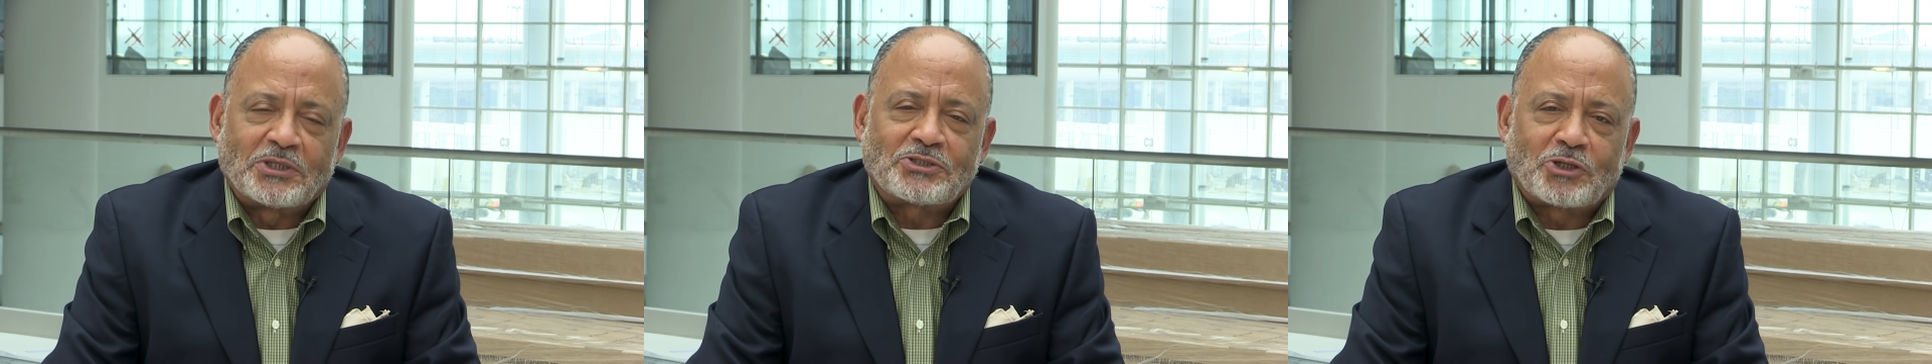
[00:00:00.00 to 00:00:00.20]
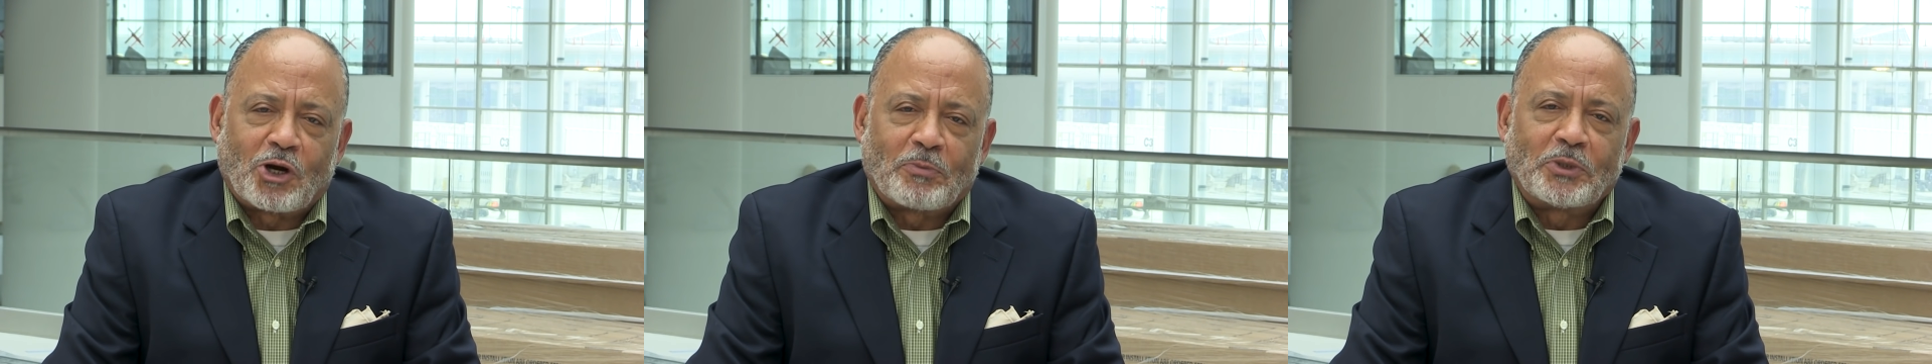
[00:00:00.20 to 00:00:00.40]

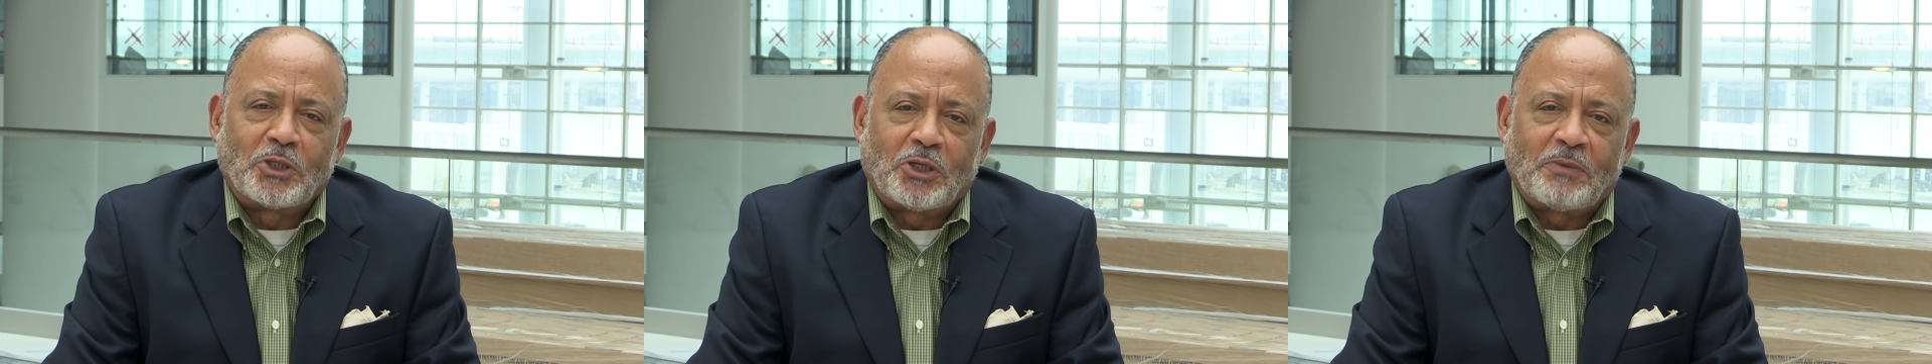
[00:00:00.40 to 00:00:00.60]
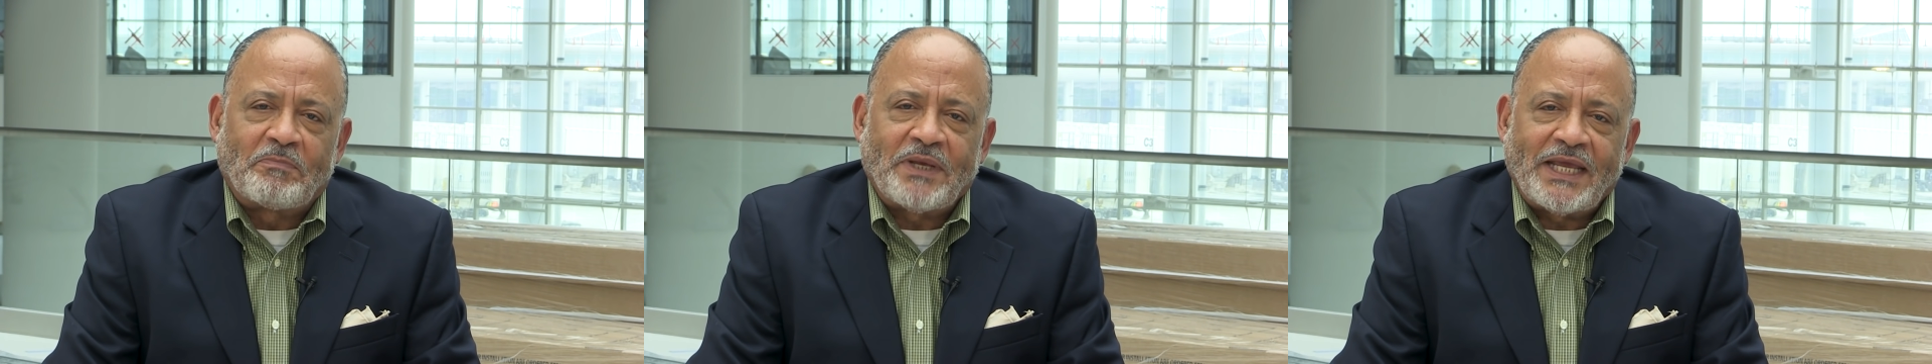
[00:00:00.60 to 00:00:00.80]

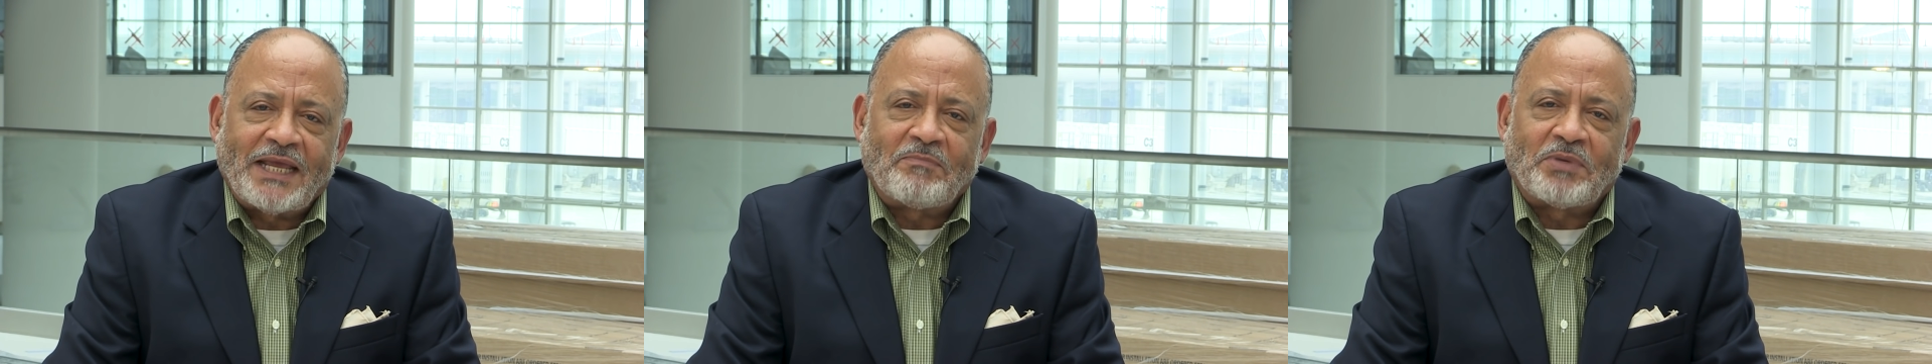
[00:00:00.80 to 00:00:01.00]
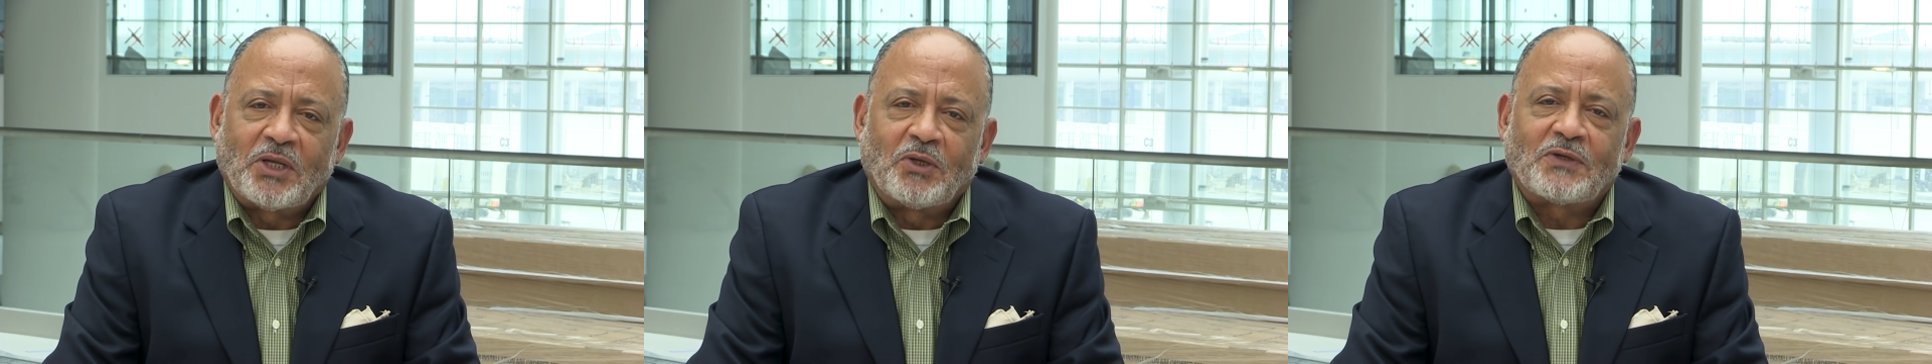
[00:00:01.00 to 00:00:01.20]
terminal
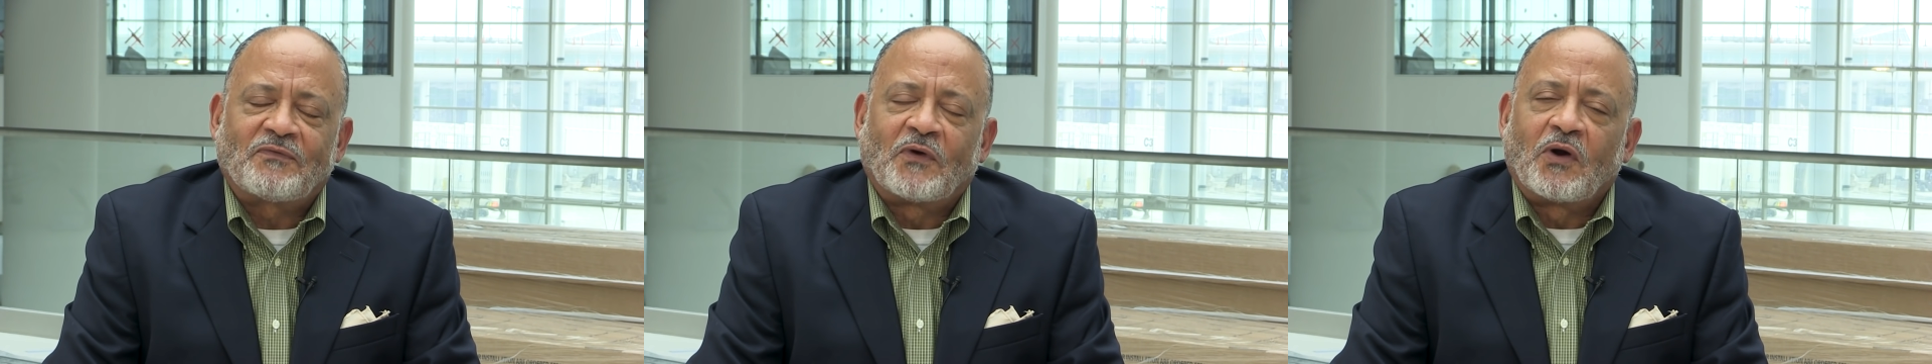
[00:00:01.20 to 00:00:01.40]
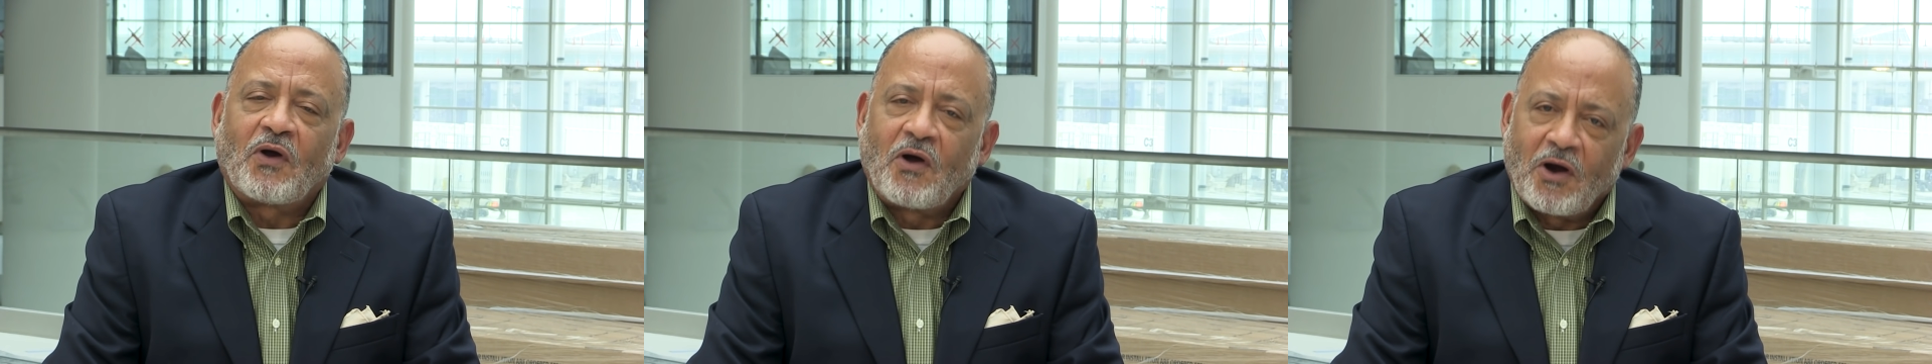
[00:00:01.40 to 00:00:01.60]
being built for